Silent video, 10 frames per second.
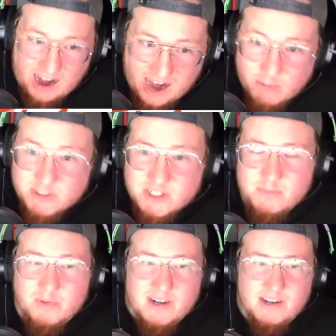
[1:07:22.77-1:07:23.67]
I was
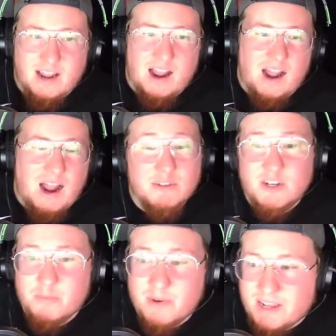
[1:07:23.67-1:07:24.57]

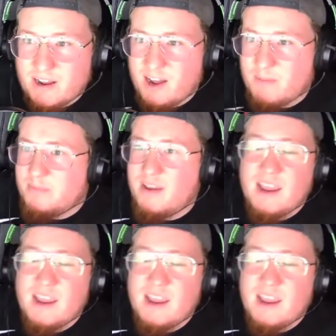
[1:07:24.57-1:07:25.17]
gonna bring that up,